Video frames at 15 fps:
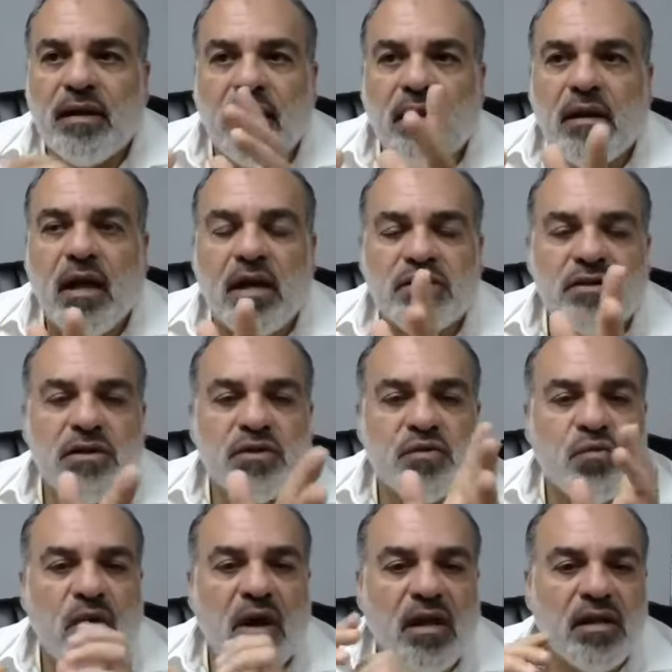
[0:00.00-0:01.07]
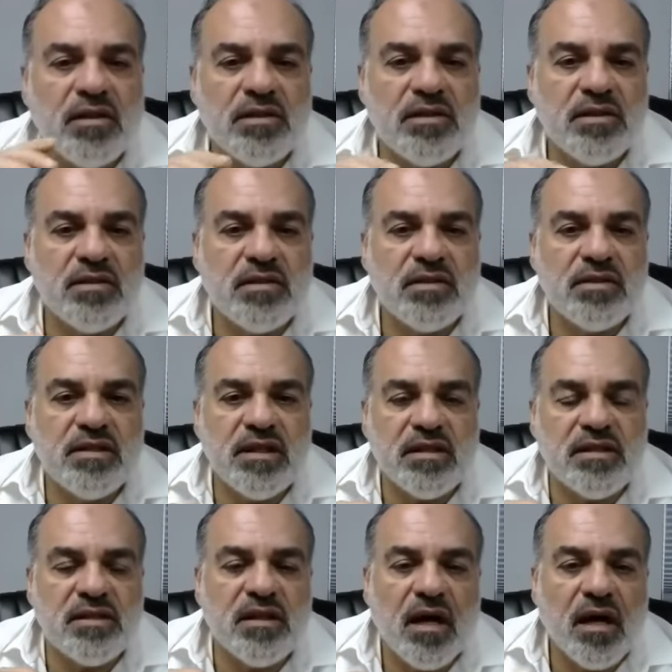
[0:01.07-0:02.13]
lost his wallet
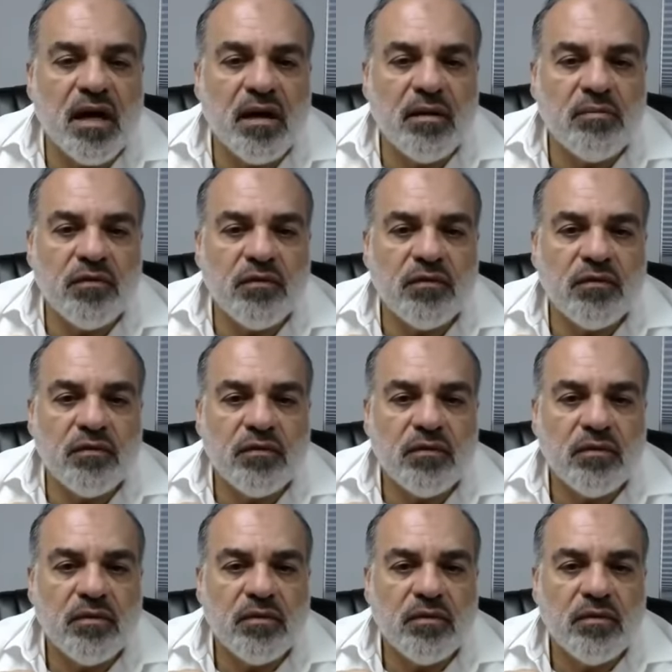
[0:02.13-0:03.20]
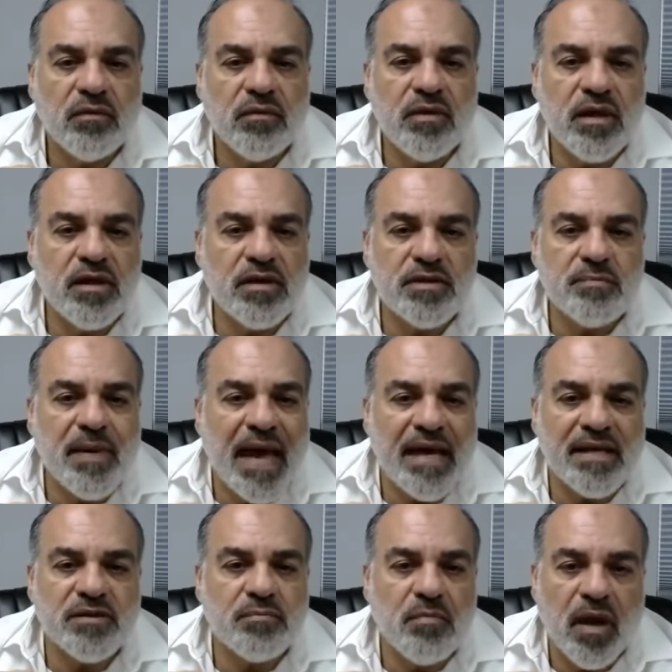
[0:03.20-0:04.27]
6 times this
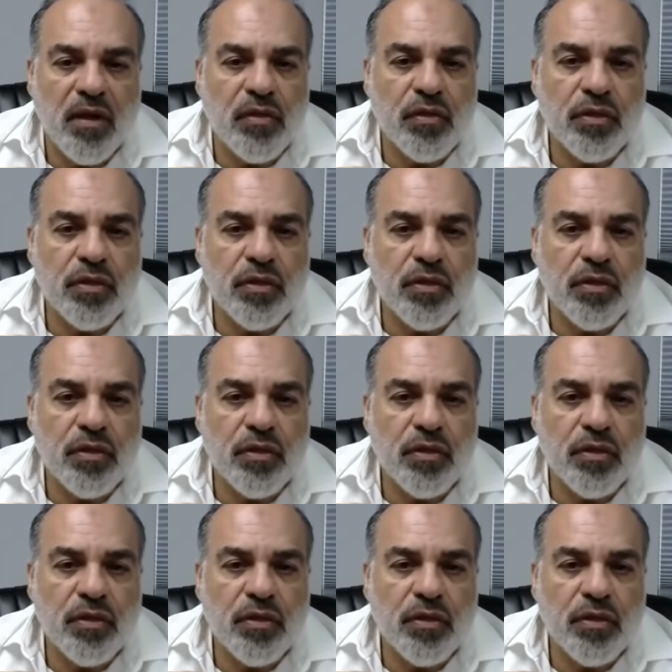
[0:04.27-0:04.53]
past month.